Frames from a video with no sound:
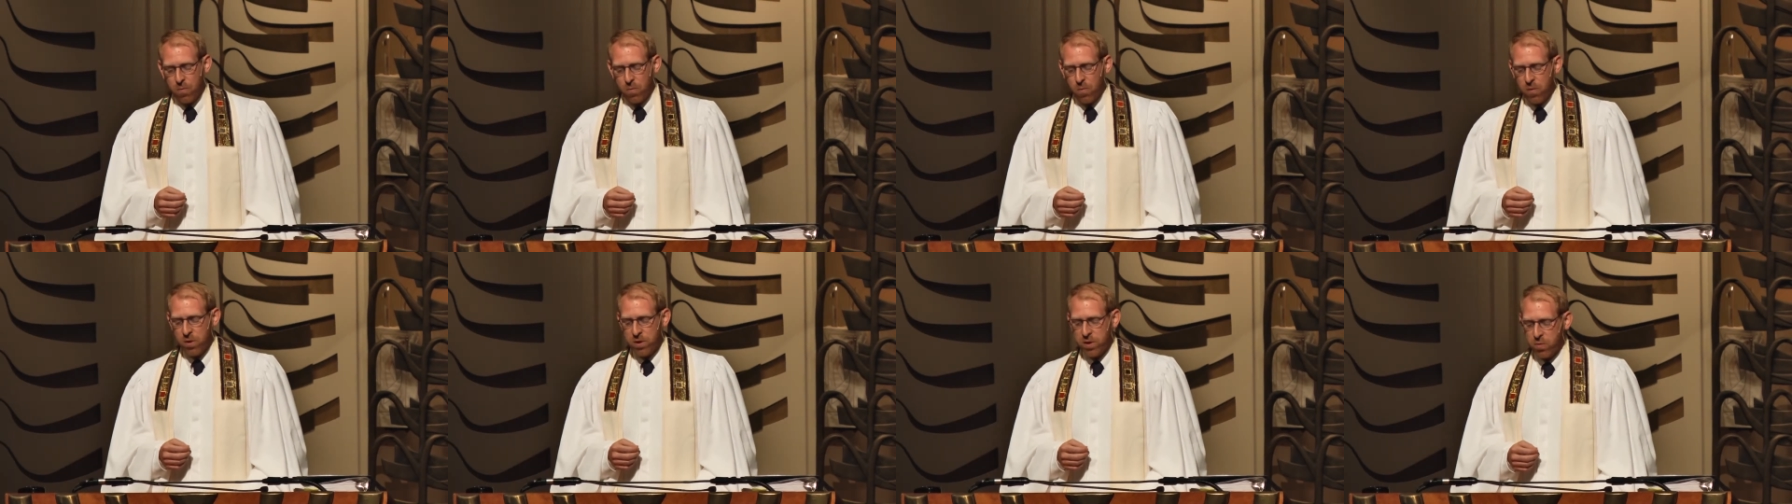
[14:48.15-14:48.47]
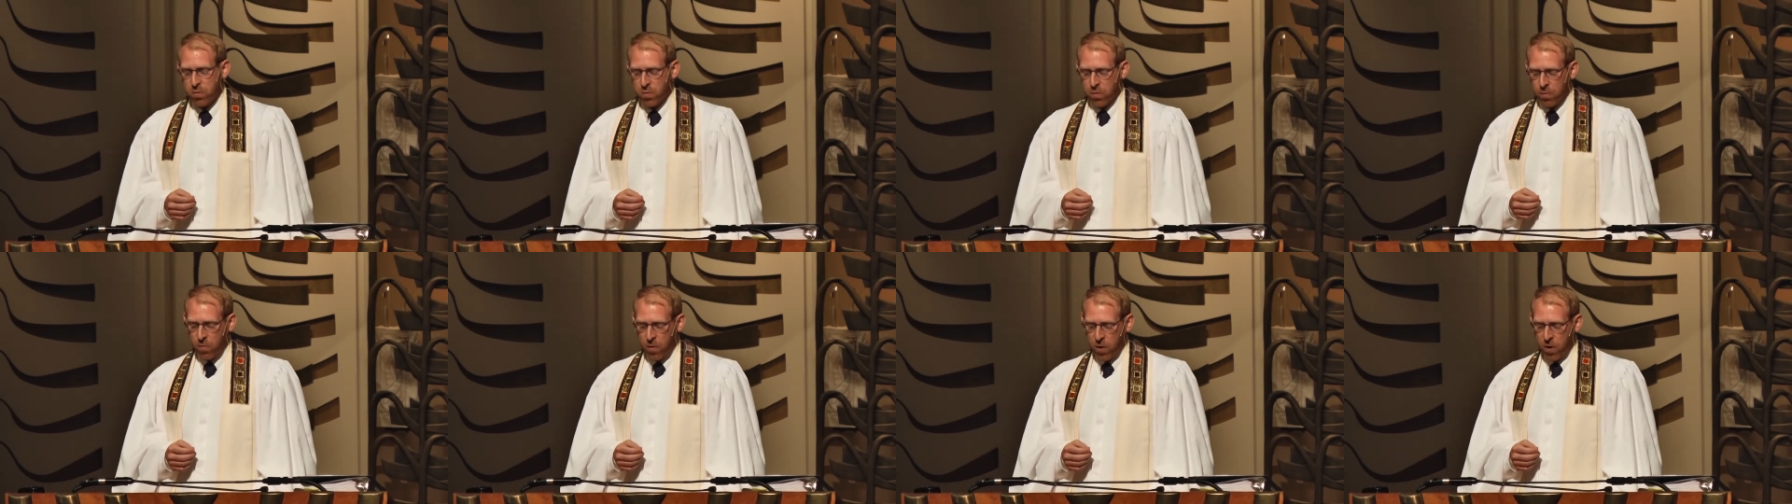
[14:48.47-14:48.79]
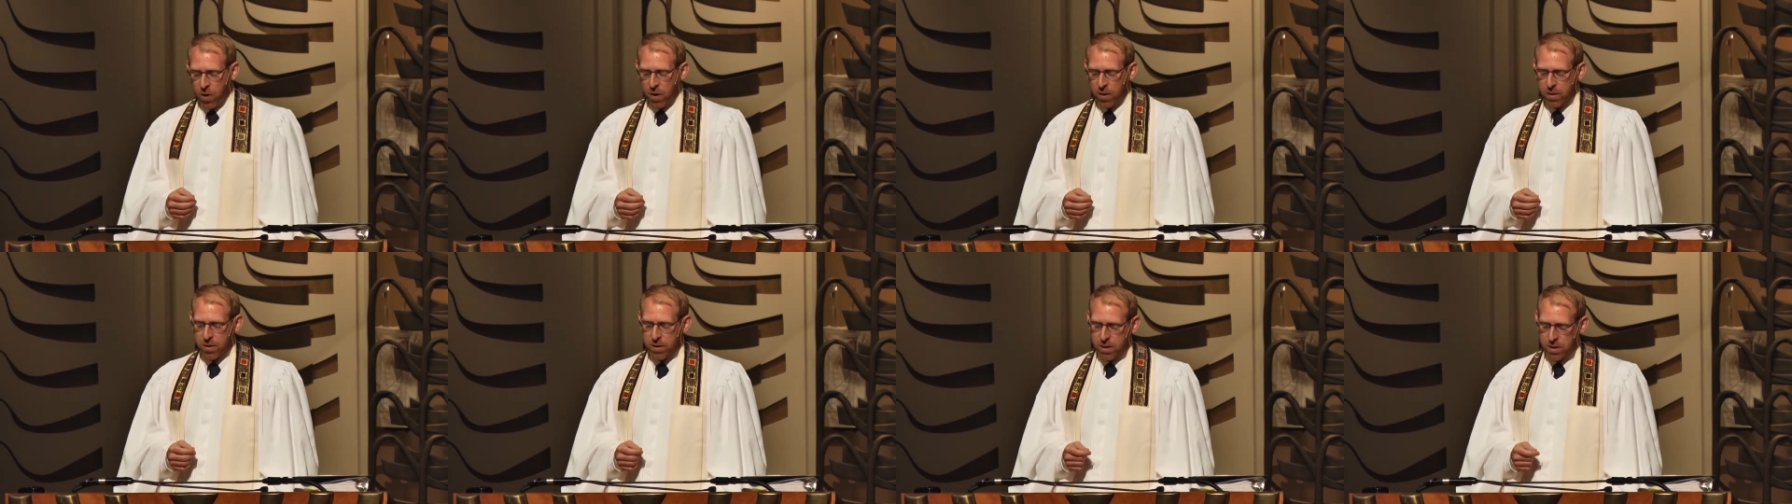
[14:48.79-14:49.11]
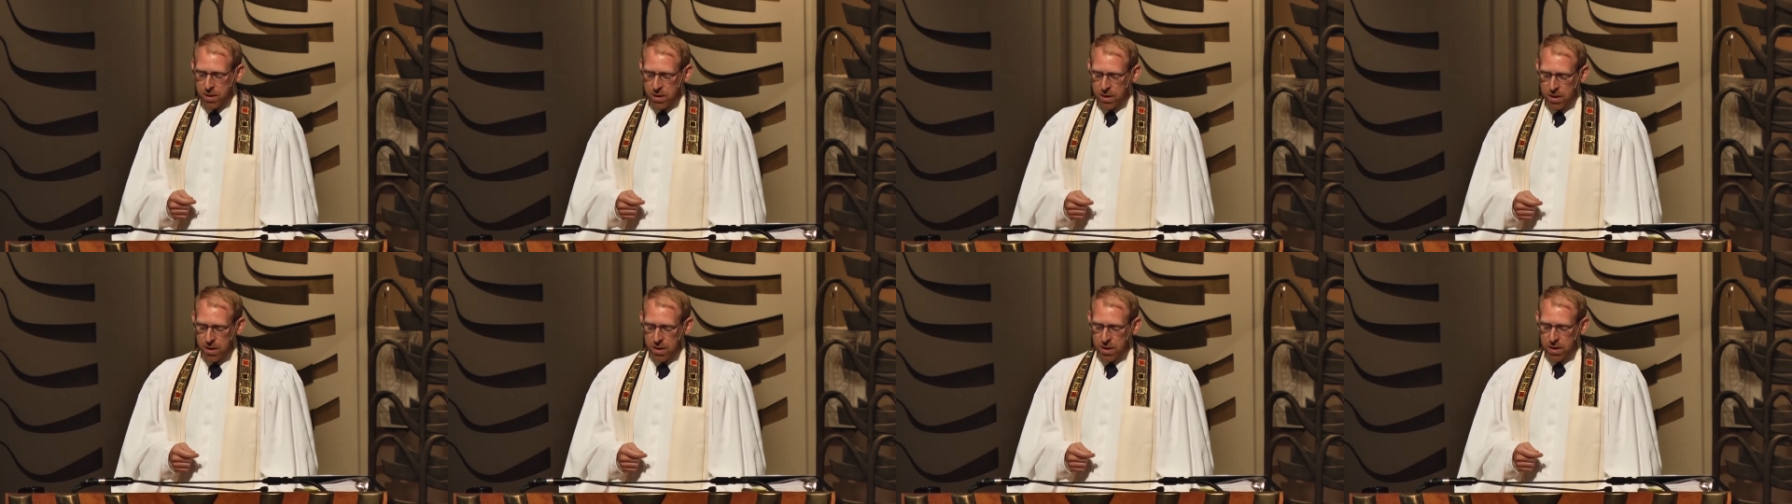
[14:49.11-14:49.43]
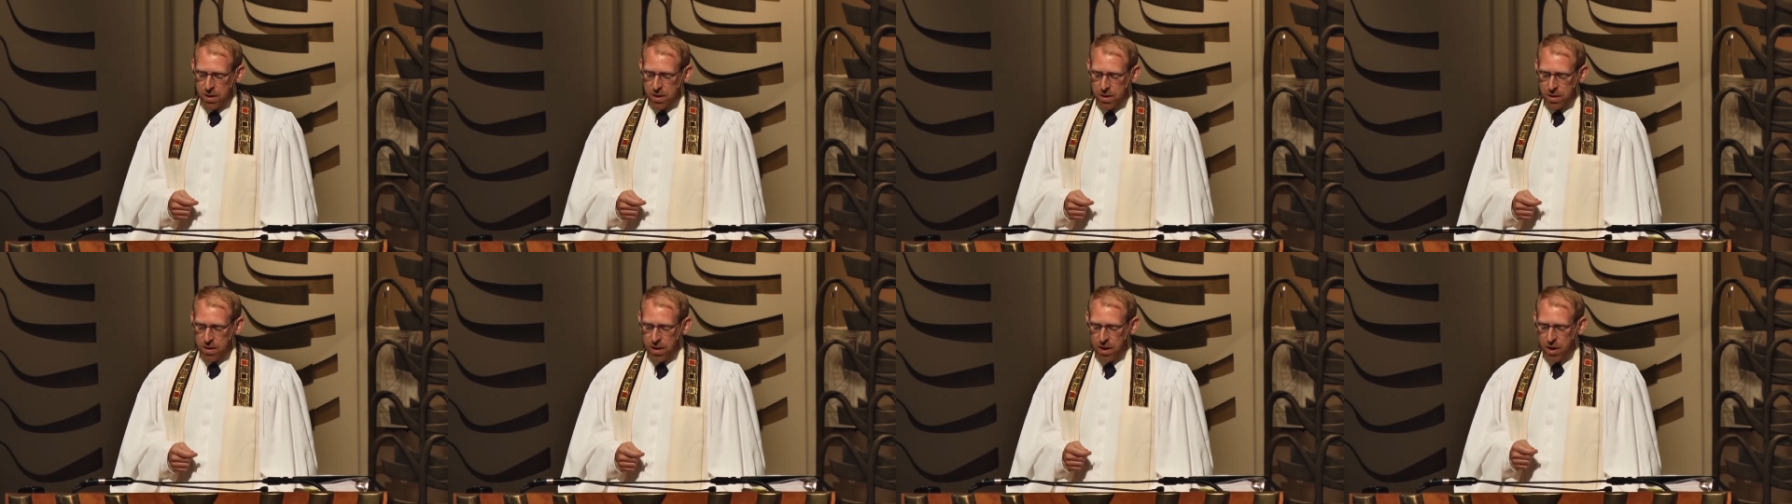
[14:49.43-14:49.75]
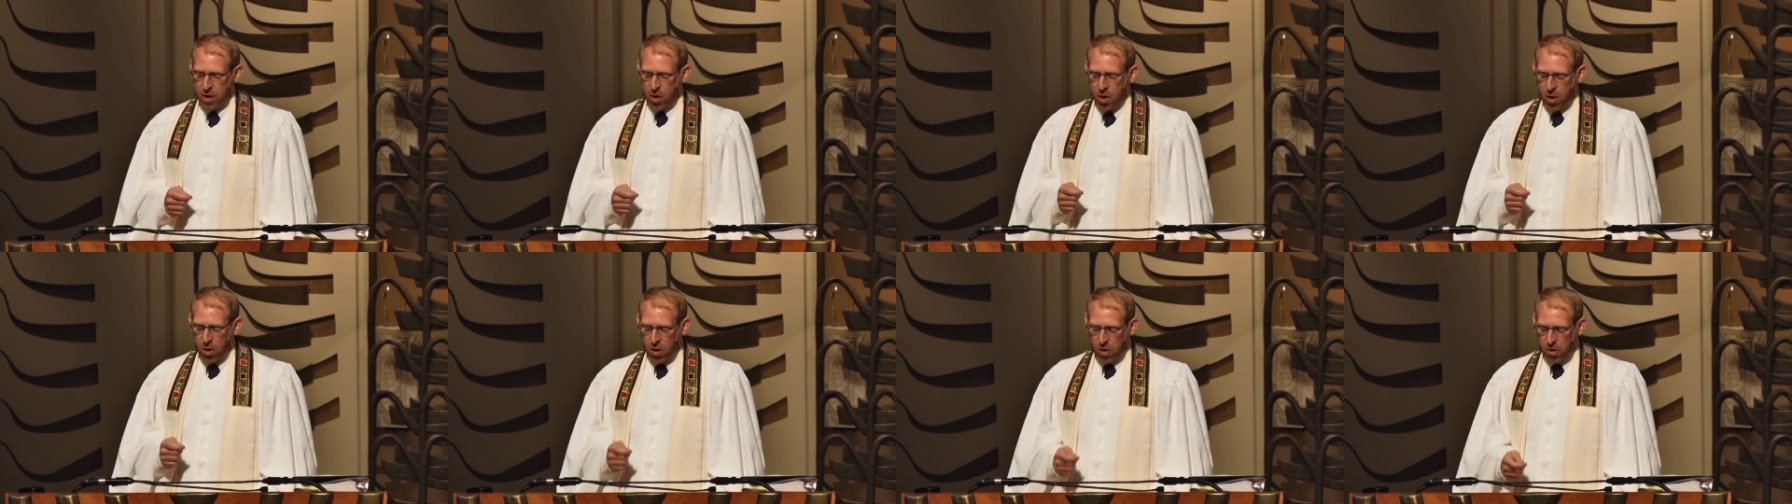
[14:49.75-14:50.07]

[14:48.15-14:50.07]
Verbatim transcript: once remarked that